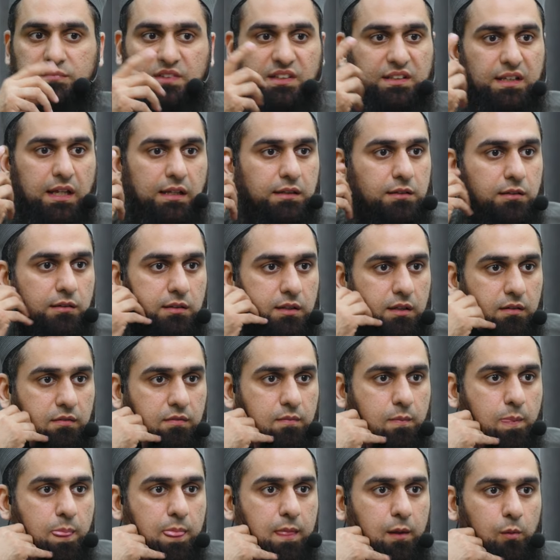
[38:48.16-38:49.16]
Just ask
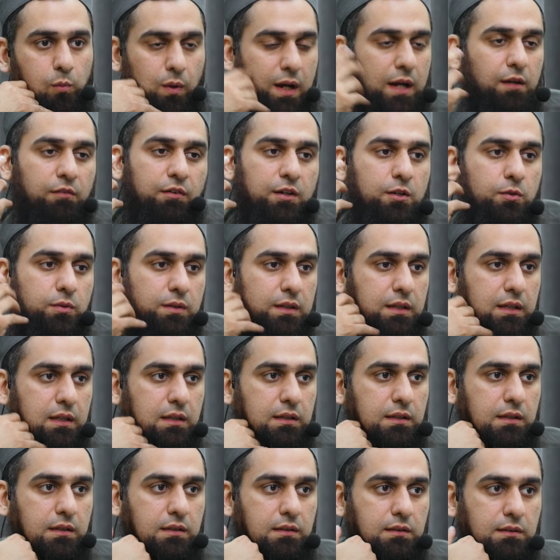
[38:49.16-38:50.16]
yourself, why were you
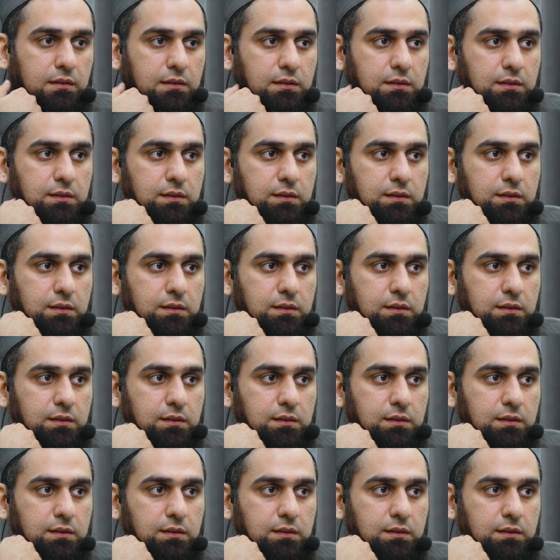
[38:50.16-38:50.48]
created?